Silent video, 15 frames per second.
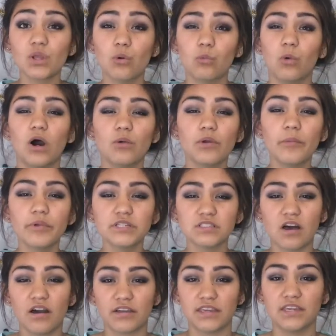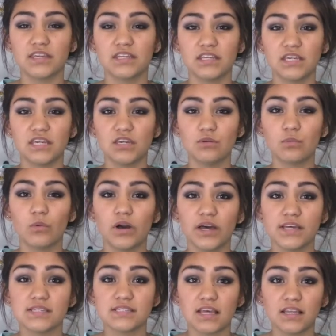While we were talking, he
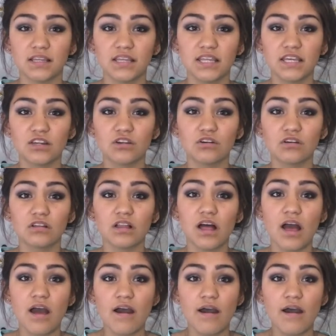was a little